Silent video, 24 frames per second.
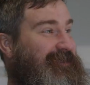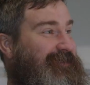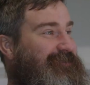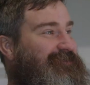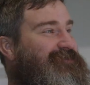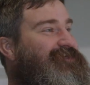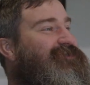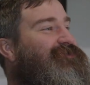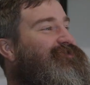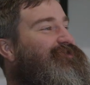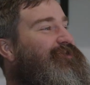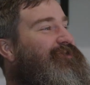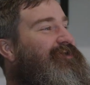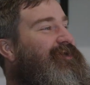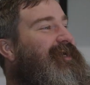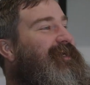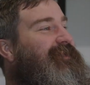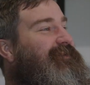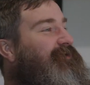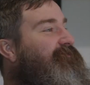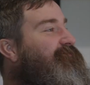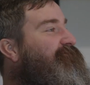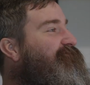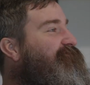just look
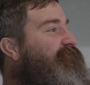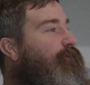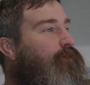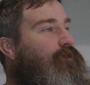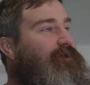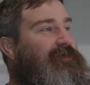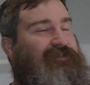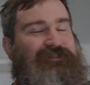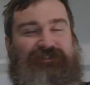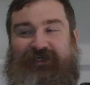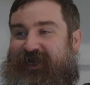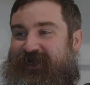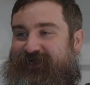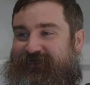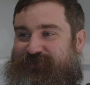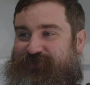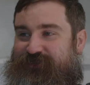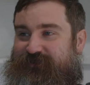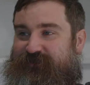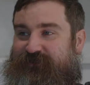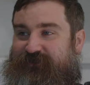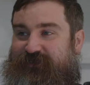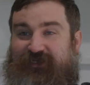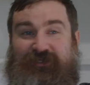at the forest
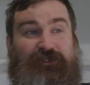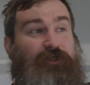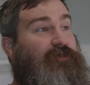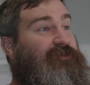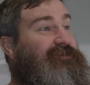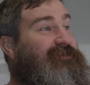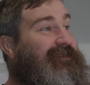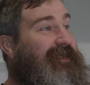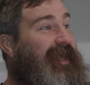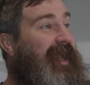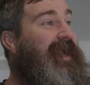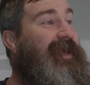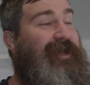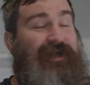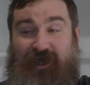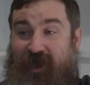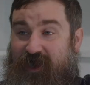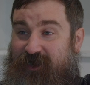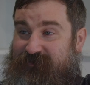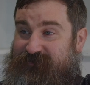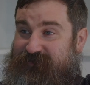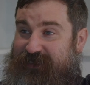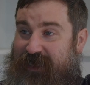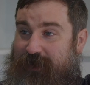edges. There's
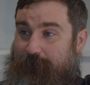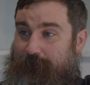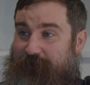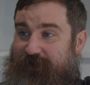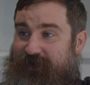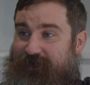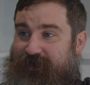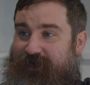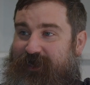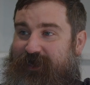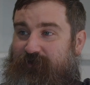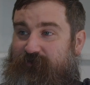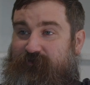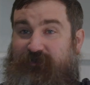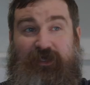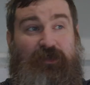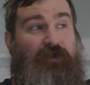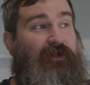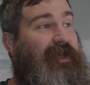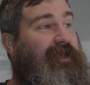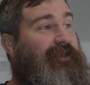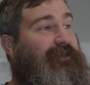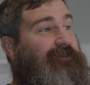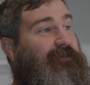chaos happening out
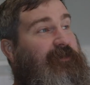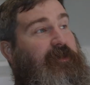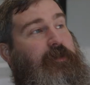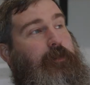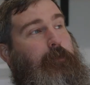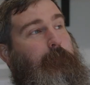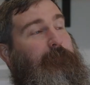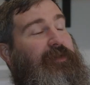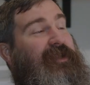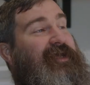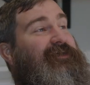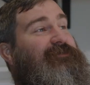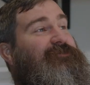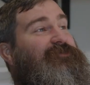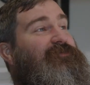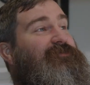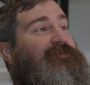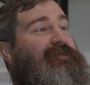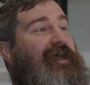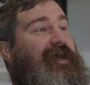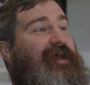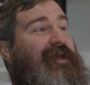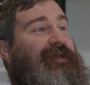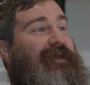there and plants are
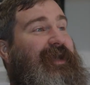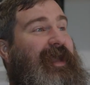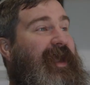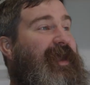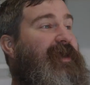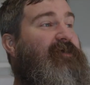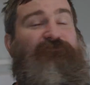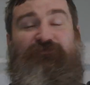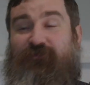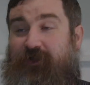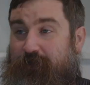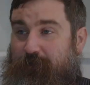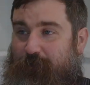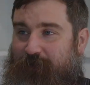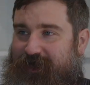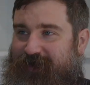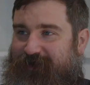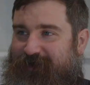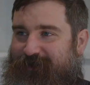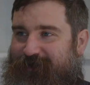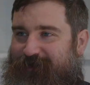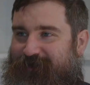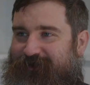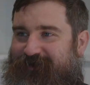dying
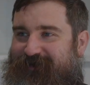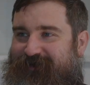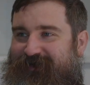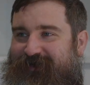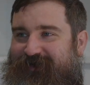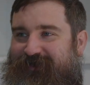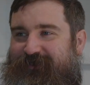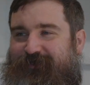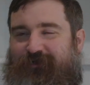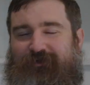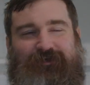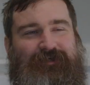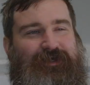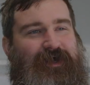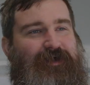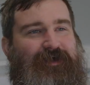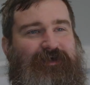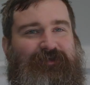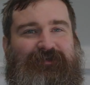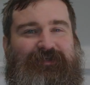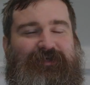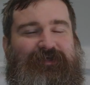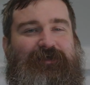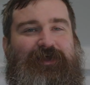everywhere.
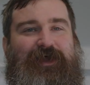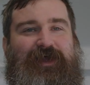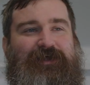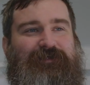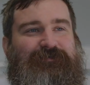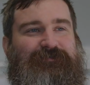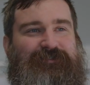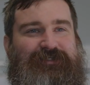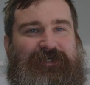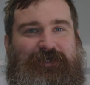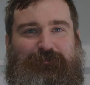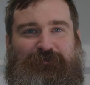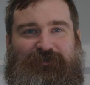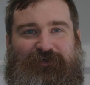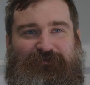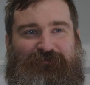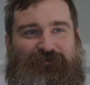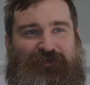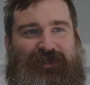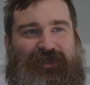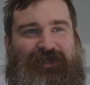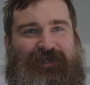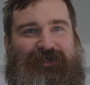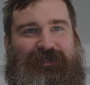The concept of
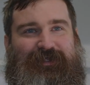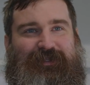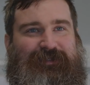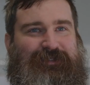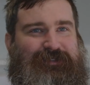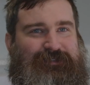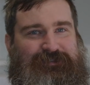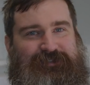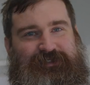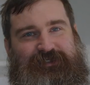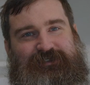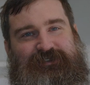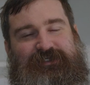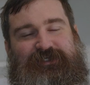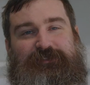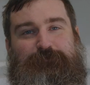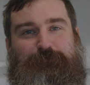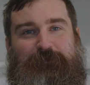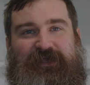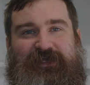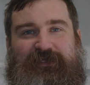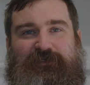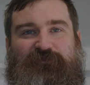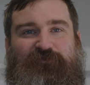like, this is this
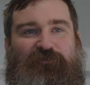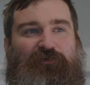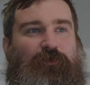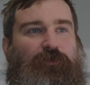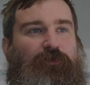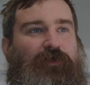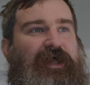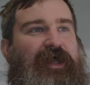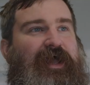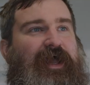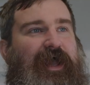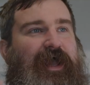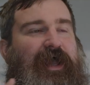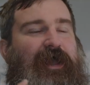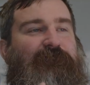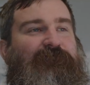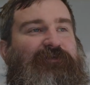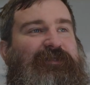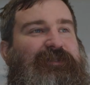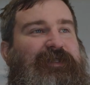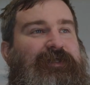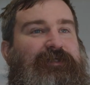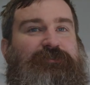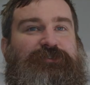peaceful,
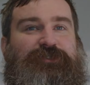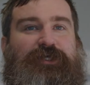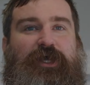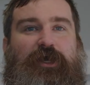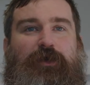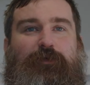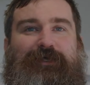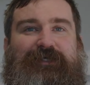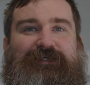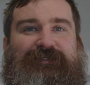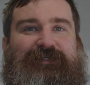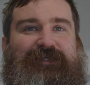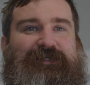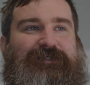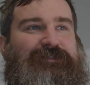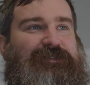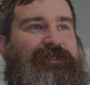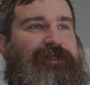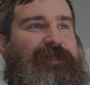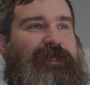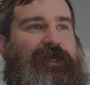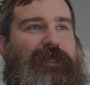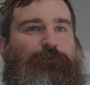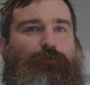everything's
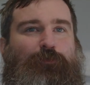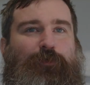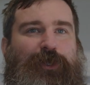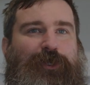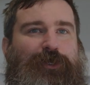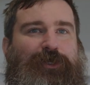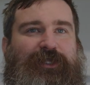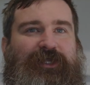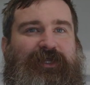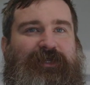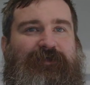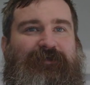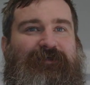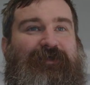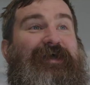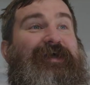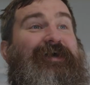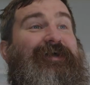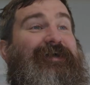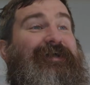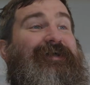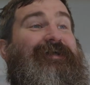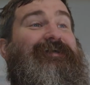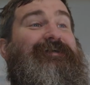coexisting and working
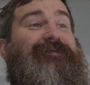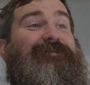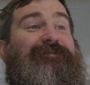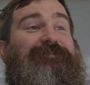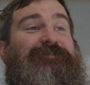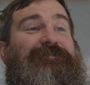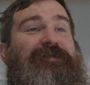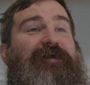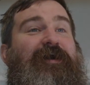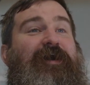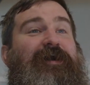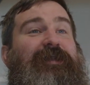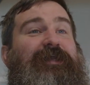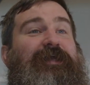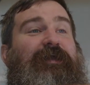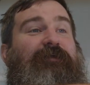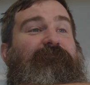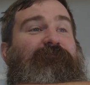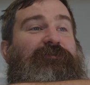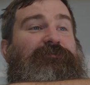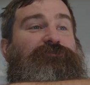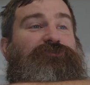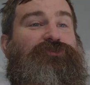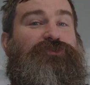is not
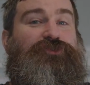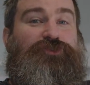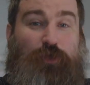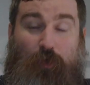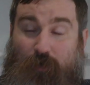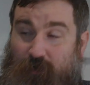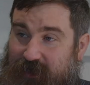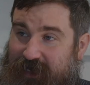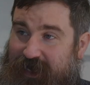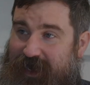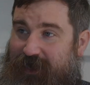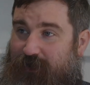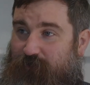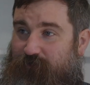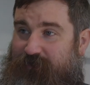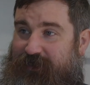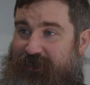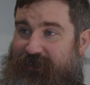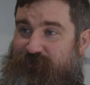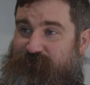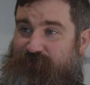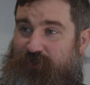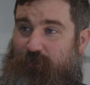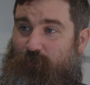even sort of how
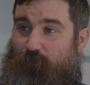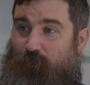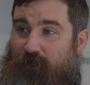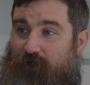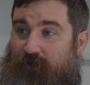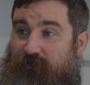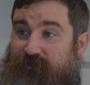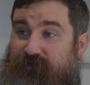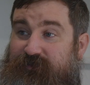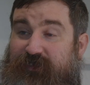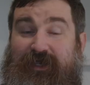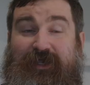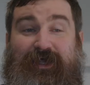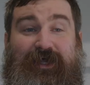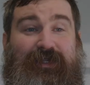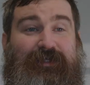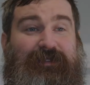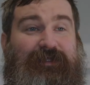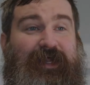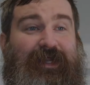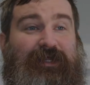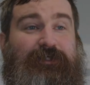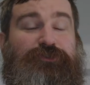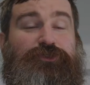nature works.
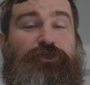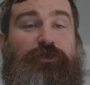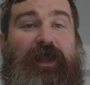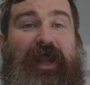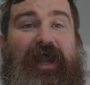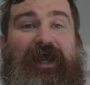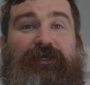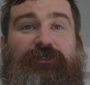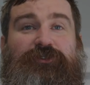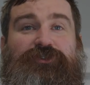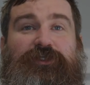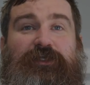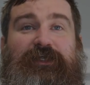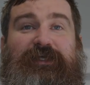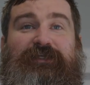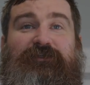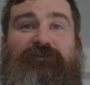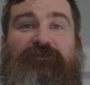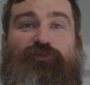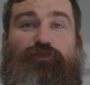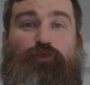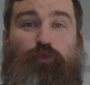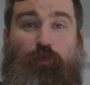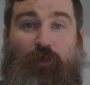Nature actually
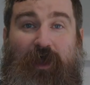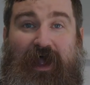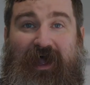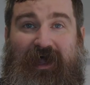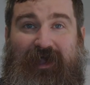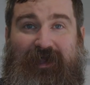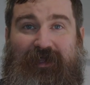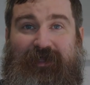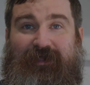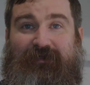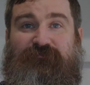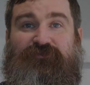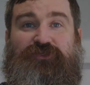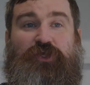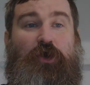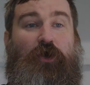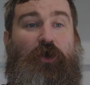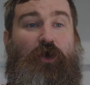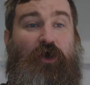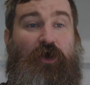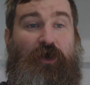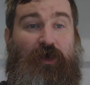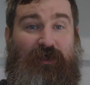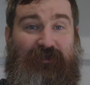thrives
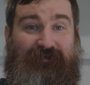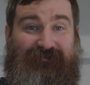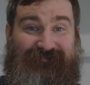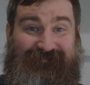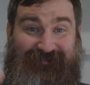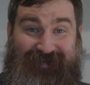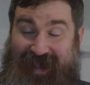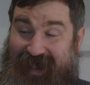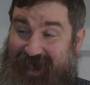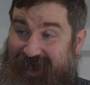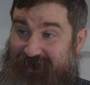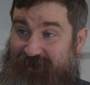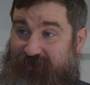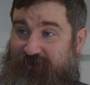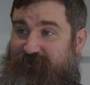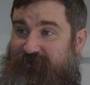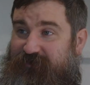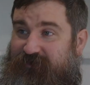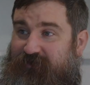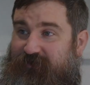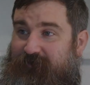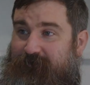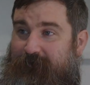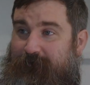on death.
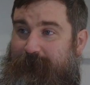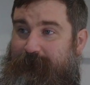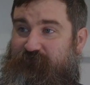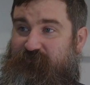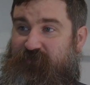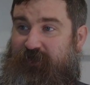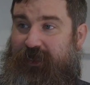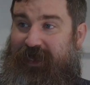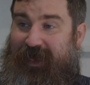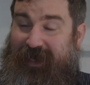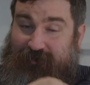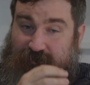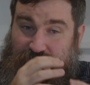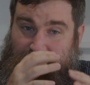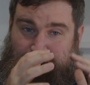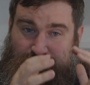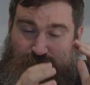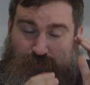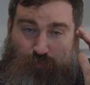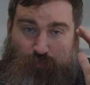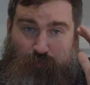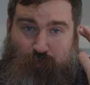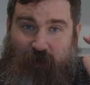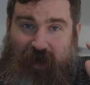At
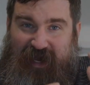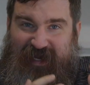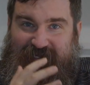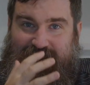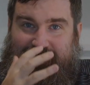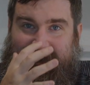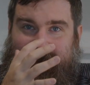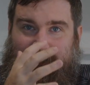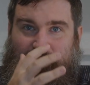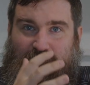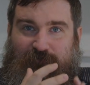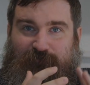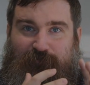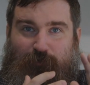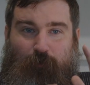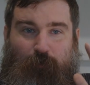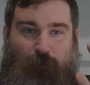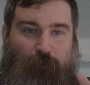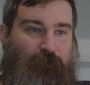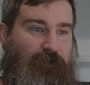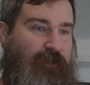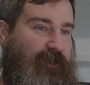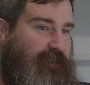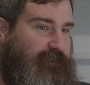this right
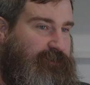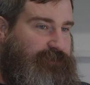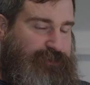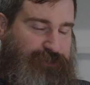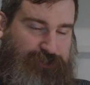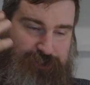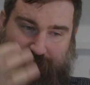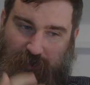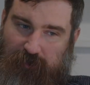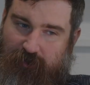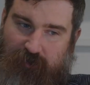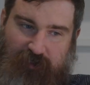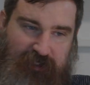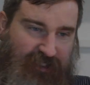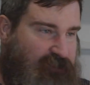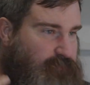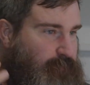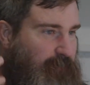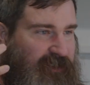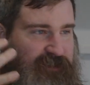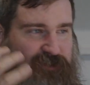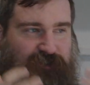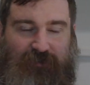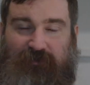interval, churn as
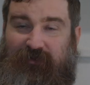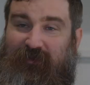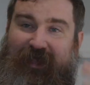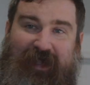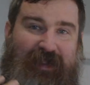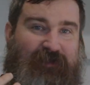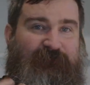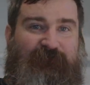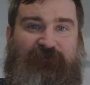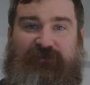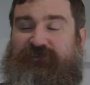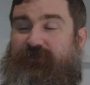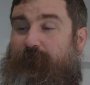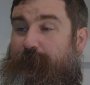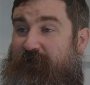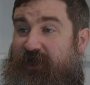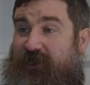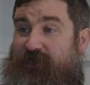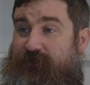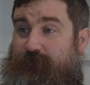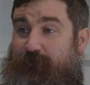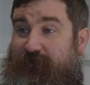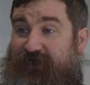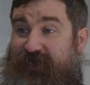much life as it
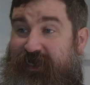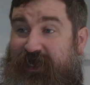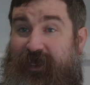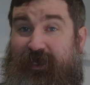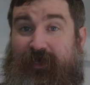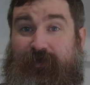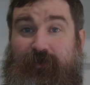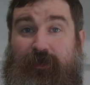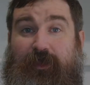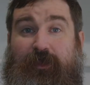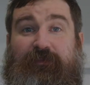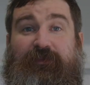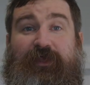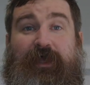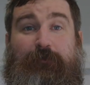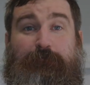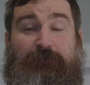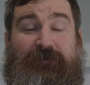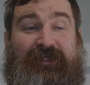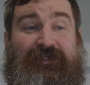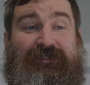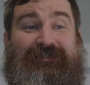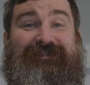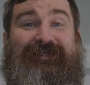possibly can. That
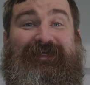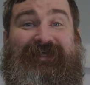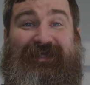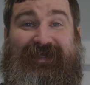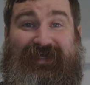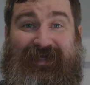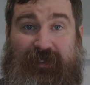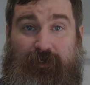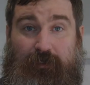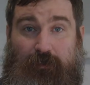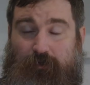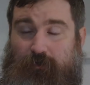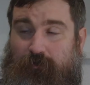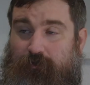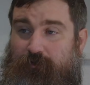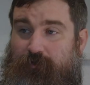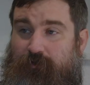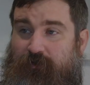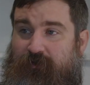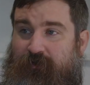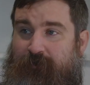means kill